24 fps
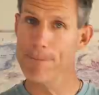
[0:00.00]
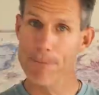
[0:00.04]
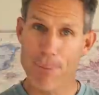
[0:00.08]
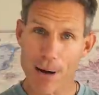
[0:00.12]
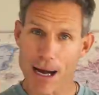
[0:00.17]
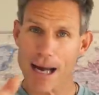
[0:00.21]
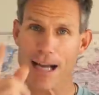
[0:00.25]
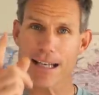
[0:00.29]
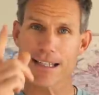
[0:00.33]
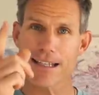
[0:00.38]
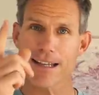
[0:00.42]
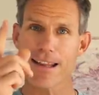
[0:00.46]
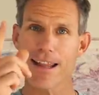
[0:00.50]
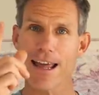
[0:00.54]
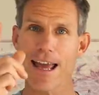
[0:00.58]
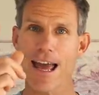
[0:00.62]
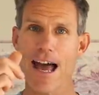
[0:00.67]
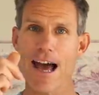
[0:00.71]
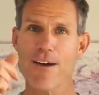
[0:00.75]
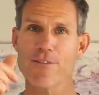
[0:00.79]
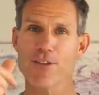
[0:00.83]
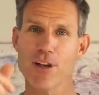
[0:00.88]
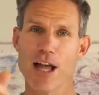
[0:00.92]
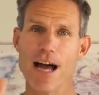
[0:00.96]
But they
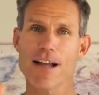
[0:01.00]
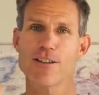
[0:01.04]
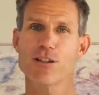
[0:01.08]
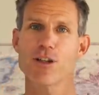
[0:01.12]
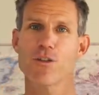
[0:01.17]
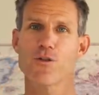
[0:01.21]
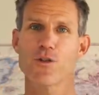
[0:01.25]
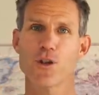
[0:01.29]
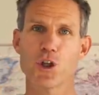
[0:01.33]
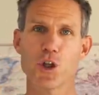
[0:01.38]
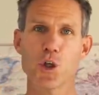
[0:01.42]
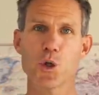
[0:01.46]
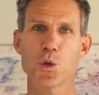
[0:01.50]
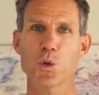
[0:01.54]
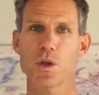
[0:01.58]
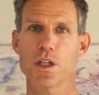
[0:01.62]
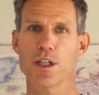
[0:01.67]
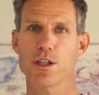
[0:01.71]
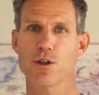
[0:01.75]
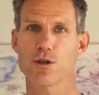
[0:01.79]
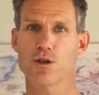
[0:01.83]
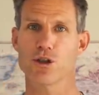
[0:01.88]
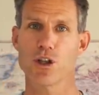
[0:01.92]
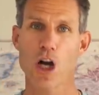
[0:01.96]
have lots of cute
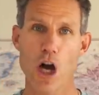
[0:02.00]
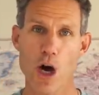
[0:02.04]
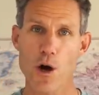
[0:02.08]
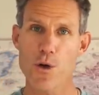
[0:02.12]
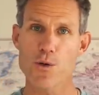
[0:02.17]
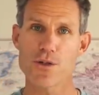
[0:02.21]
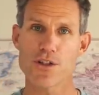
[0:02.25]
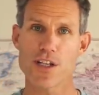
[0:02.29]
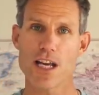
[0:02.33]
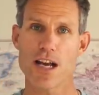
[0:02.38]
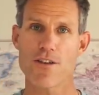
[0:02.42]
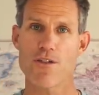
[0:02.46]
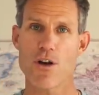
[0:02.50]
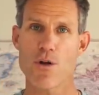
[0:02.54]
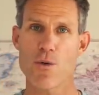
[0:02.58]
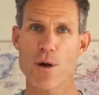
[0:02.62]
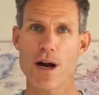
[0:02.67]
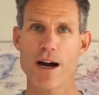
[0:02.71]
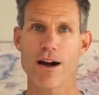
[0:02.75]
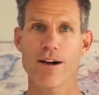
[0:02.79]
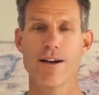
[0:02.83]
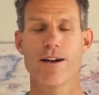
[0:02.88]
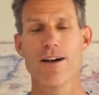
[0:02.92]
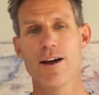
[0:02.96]
little toads
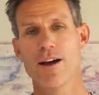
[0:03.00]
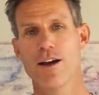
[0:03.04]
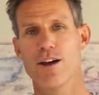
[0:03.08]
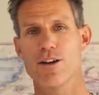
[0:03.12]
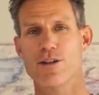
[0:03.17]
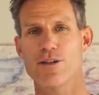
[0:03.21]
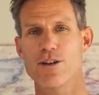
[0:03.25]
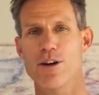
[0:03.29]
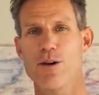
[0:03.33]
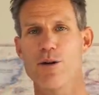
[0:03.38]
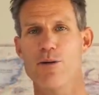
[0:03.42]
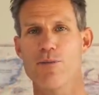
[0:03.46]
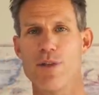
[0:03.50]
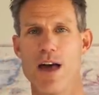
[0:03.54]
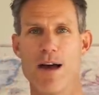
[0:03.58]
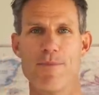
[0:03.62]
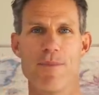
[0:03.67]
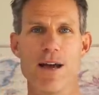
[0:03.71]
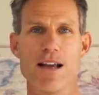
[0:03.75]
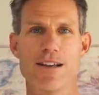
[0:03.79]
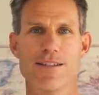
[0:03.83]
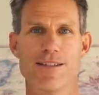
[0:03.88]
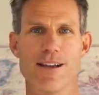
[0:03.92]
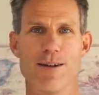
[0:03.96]
everywhere, so that
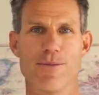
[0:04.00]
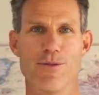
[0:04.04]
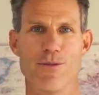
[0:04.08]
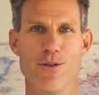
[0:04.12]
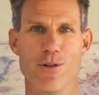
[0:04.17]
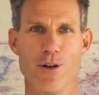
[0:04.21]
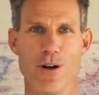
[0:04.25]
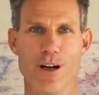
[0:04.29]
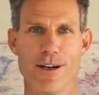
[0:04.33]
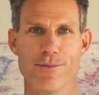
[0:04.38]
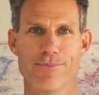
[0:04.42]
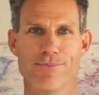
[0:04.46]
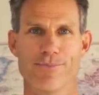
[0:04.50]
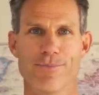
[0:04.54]
makes up for it.